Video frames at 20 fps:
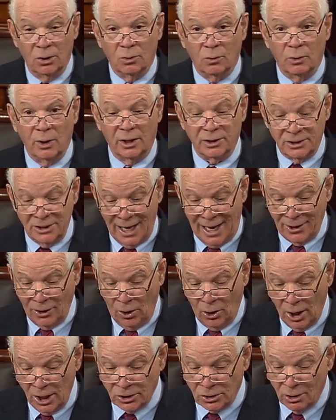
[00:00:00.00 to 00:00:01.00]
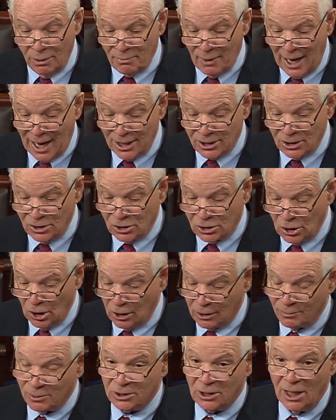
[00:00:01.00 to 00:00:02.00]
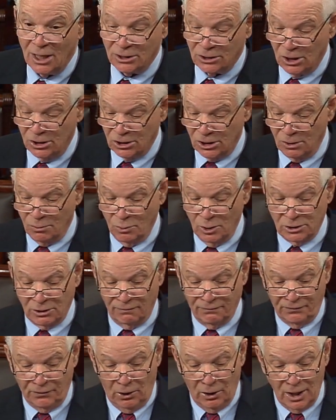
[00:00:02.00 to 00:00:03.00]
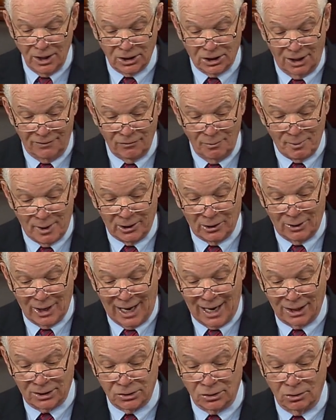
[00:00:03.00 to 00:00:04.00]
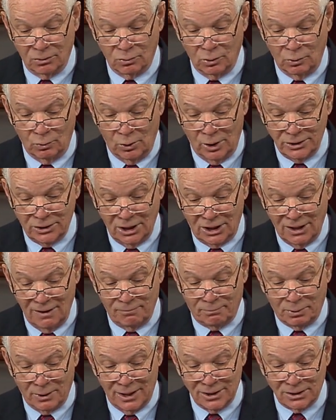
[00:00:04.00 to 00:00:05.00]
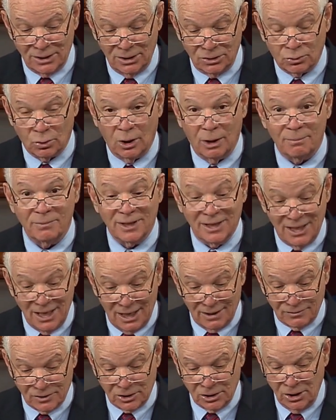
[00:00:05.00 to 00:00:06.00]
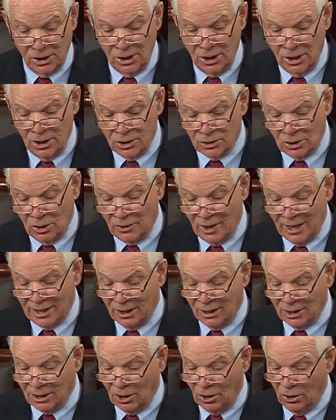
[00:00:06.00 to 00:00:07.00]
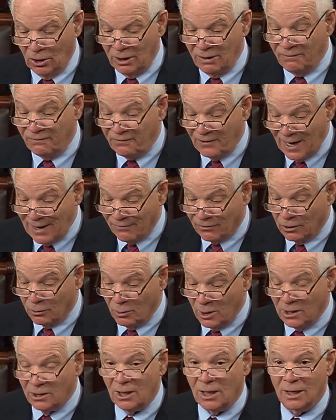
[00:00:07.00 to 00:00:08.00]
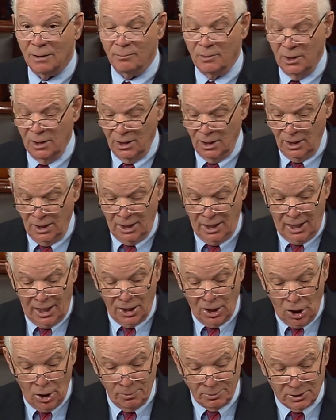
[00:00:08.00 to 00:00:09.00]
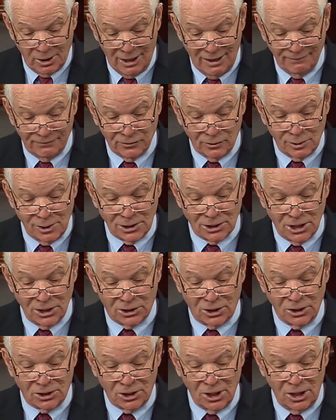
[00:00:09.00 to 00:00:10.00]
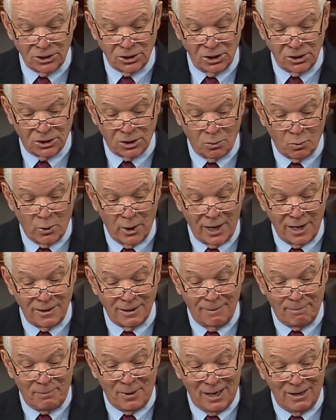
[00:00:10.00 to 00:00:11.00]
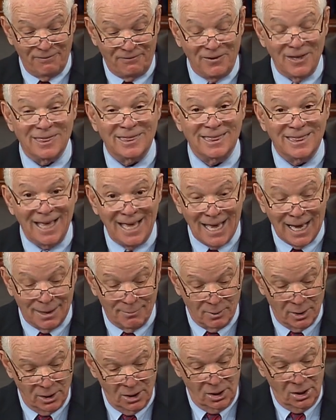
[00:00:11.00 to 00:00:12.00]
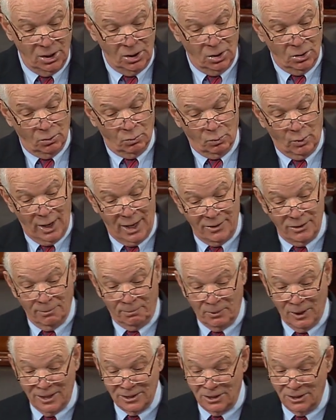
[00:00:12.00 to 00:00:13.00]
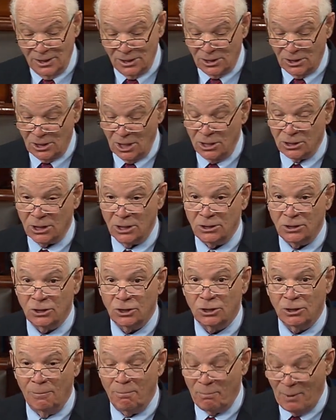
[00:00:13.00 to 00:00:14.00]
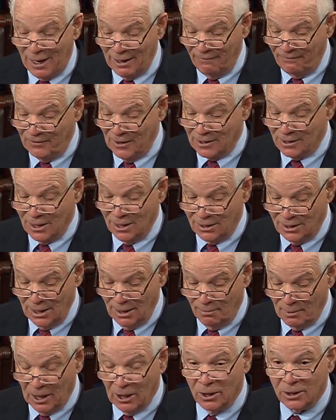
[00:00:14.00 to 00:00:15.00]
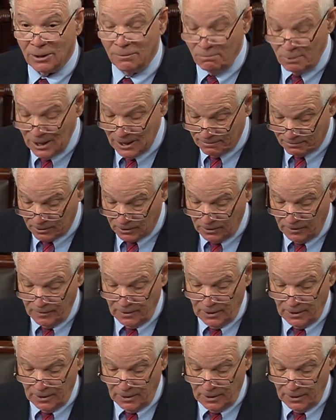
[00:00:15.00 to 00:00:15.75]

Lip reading: Well, it's not hard to imagine circumstances in which a foreign governmental actor will want to give President Trump gifts so they can curry favor with him and hope to influence his decisions in a way that benefit them when the president's decisions should benefit the American people.